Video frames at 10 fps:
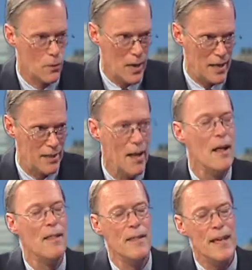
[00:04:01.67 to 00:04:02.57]
Correct.
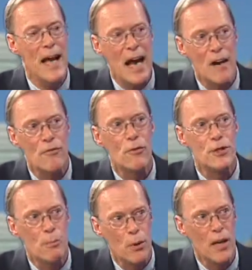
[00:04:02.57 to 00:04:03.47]
The
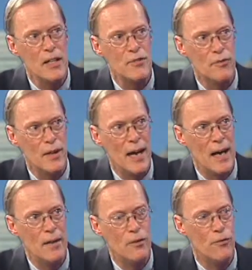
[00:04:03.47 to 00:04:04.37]
average price for
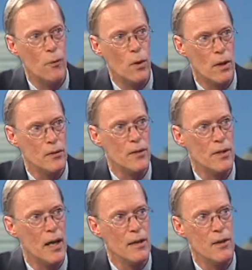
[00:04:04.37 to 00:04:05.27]
that is
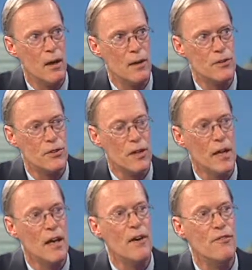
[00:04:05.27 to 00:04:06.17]
$409.
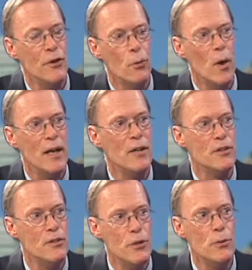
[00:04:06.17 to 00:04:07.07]
If you
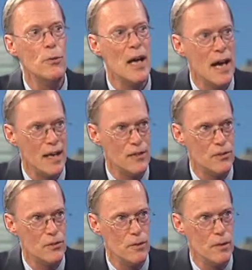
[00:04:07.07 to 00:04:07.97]
waited two
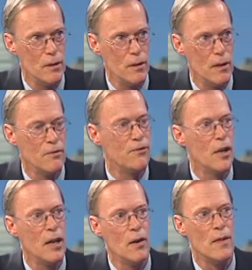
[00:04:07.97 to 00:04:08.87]
days and
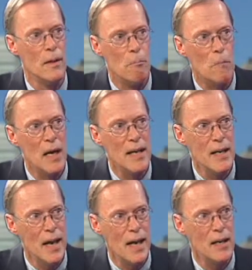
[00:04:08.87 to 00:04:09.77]
fly on the
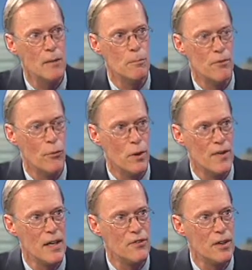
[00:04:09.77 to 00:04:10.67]
Monday before, before
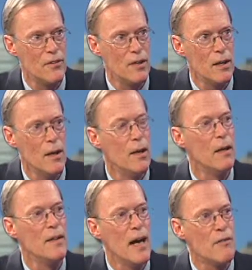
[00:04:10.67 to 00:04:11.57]
Thanksgiving,
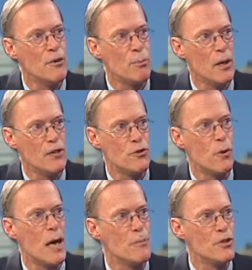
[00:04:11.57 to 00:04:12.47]
the average price
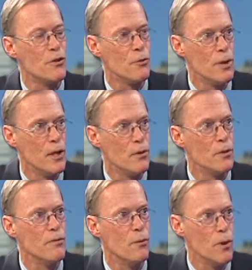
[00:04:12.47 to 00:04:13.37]
drops to
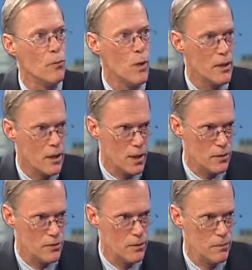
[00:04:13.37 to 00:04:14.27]

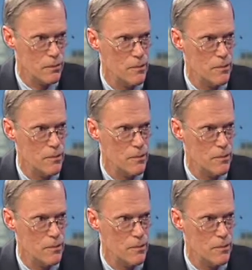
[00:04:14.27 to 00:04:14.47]
$341.